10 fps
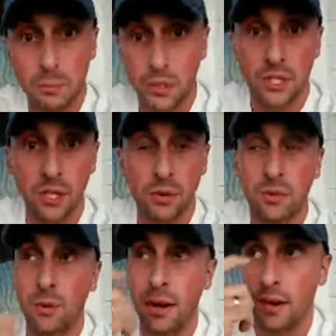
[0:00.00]
built into it
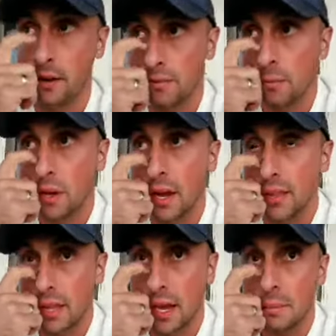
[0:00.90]
from right from right out of the
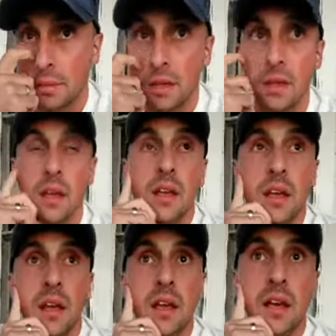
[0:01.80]
gate.
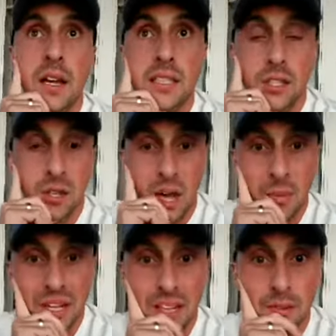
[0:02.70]
And I said, dude, I'm
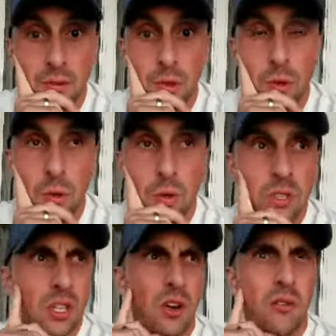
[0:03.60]
gonna give you it's
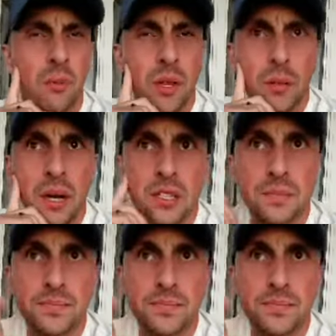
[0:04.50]
a little over a million bucks.